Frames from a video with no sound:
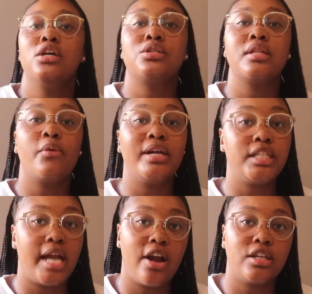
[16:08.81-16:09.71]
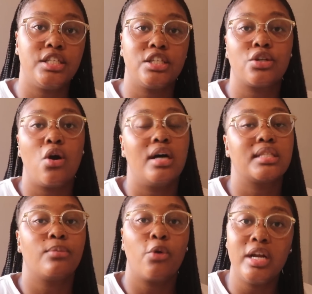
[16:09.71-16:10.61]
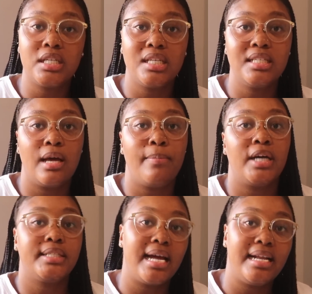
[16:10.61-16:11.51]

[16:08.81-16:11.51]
So they went to Eric to just go ask him questions about